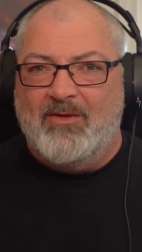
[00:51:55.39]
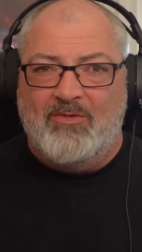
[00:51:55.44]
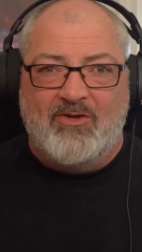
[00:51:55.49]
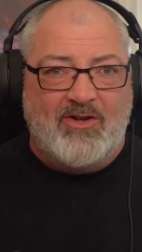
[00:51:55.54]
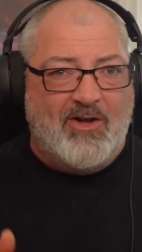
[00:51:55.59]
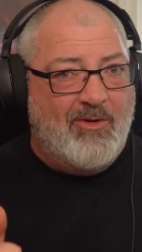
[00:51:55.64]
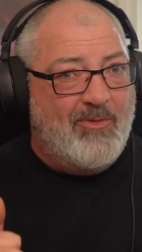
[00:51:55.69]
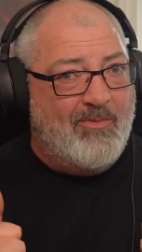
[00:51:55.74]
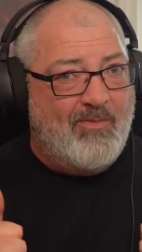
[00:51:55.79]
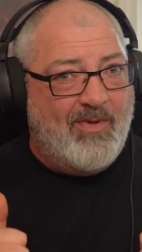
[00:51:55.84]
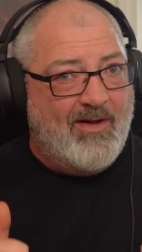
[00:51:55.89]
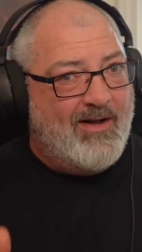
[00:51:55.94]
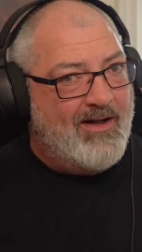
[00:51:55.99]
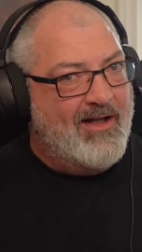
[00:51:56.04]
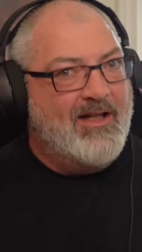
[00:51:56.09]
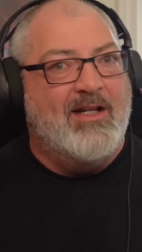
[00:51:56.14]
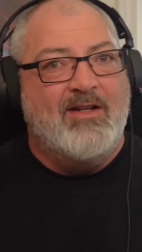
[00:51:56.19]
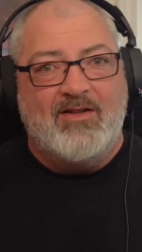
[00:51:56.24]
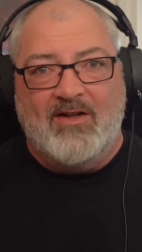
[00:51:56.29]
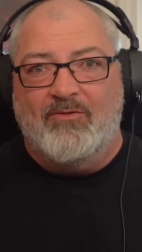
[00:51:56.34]
So
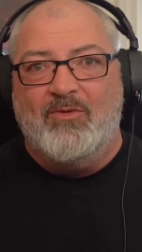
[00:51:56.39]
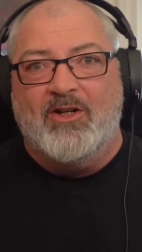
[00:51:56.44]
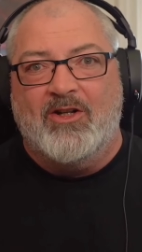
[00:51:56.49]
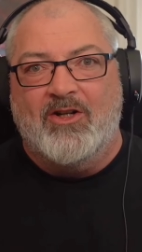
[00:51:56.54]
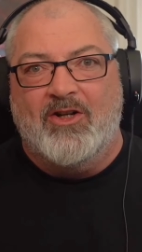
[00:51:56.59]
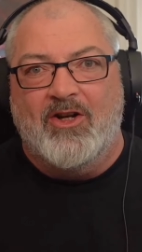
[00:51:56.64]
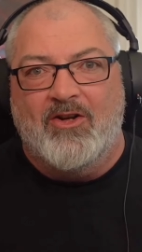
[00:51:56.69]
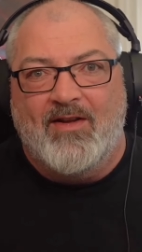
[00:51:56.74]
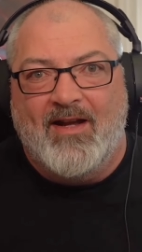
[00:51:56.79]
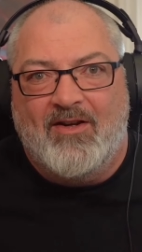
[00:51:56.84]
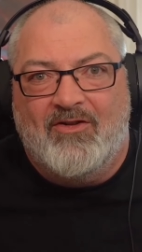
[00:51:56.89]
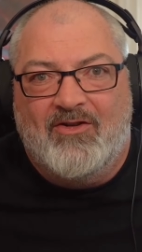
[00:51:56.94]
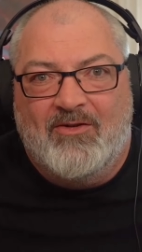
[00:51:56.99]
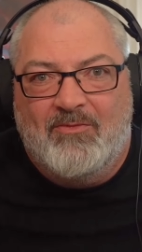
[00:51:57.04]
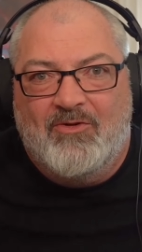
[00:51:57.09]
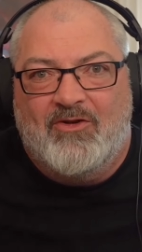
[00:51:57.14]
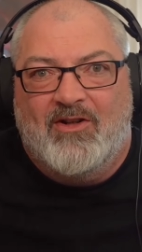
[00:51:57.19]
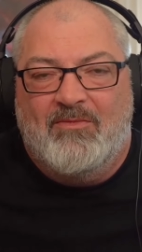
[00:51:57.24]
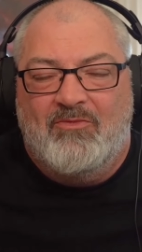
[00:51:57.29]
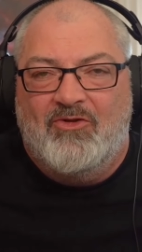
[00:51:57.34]
please, if we could earn that
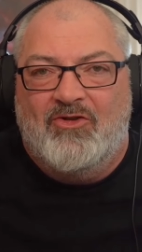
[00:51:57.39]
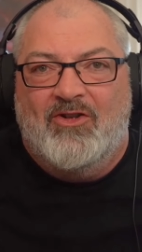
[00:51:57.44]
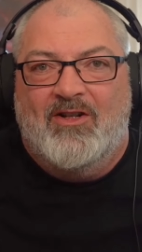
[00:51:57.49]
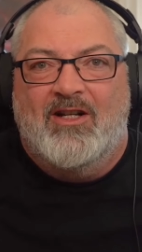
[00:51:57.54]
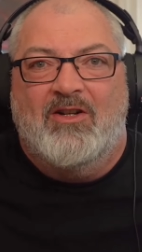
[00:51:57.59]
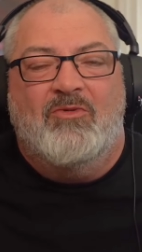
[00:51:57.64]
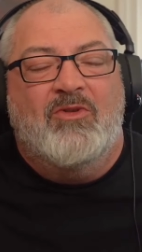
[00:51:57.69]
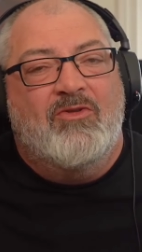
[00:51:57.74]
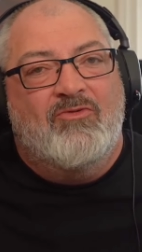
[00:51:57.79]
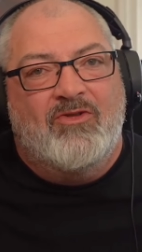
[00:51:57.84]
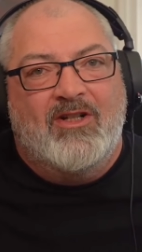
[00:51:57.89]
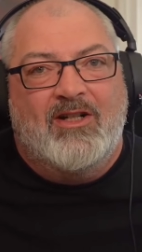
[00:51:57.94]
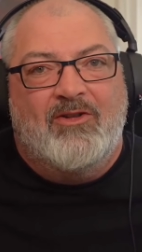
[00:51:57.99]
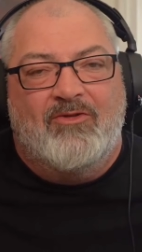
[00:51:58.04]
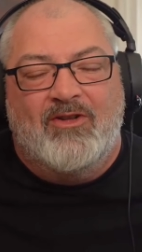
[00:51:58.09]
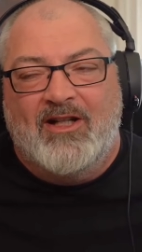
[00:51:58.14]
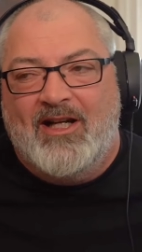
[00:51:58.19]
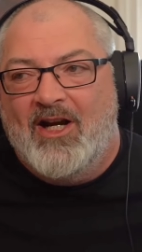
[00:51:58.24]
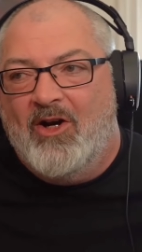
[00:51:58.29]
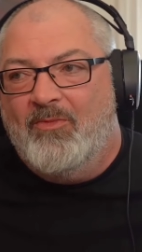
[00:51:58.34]
subscription, it would really,
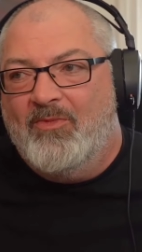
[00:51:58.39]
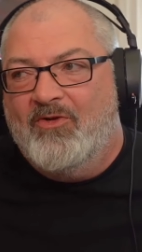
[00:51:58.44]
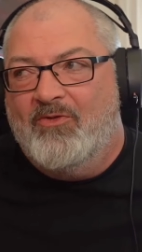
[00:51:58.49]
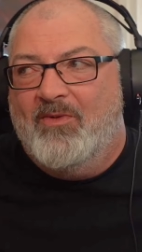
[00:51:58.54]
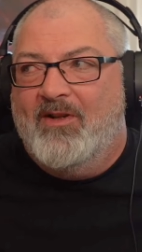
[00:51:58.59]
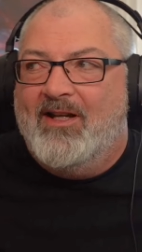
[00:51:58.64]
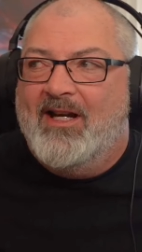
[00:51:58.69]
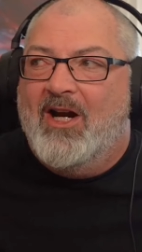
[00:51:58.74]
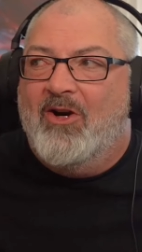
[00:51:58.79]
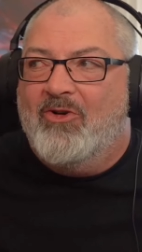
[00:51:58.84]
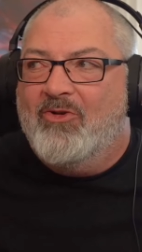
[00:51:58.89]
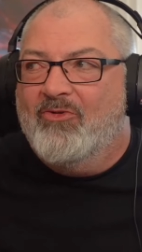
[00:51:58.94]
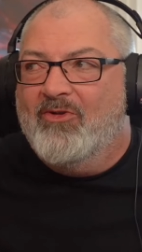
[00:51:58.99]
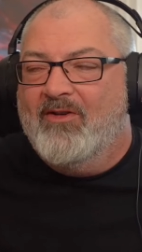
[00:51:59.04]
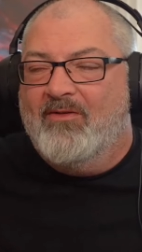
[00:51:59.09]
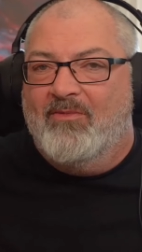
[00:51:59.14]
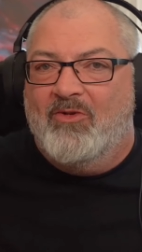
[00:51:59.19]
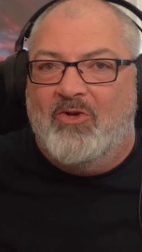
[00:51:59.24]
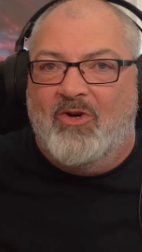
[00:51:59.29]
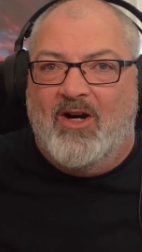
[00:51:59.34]
really help us with the
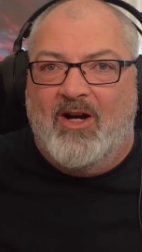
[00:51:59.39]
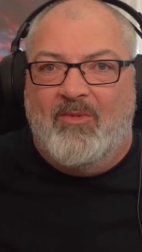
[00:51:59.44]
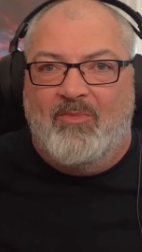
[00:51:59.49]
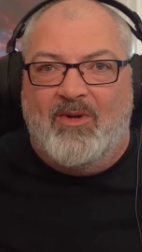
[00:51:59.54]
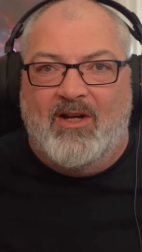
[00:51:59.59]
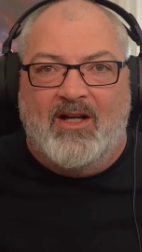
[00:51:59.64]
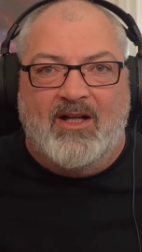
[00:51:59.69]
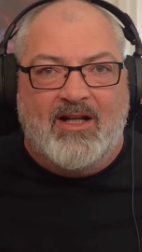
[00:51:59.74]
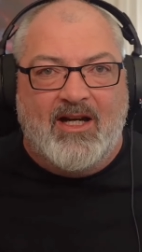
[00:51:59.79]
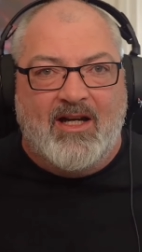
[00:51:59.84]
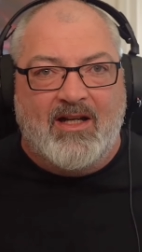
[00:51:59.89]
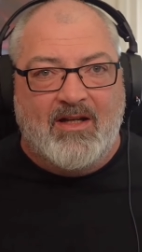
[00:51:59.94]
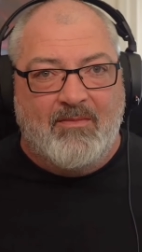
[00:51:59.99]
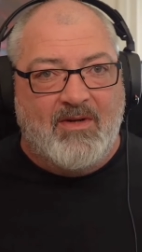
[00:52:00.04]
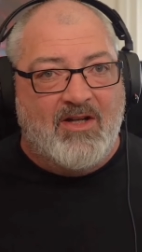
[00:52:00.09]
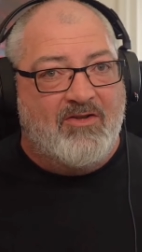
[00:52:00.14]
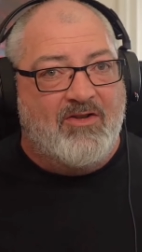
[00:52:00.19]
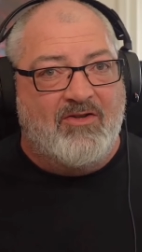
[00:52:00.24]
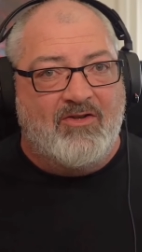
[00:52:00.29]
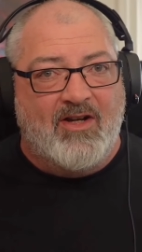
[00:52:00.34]
algorithm quite a bit and getting the
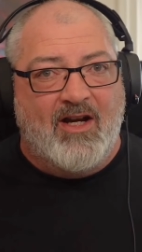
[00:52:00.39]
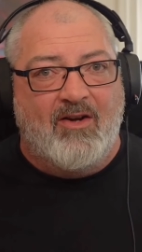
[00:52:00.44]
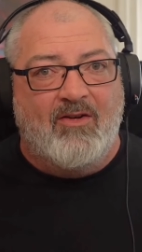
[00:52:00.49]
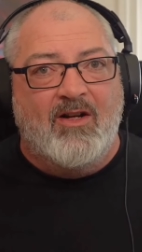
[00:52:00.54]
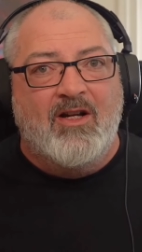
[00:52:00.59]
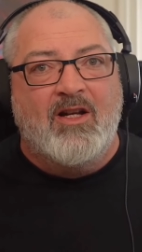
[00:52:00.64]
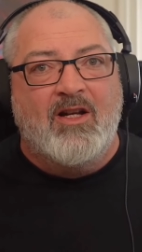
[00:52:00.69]
message out.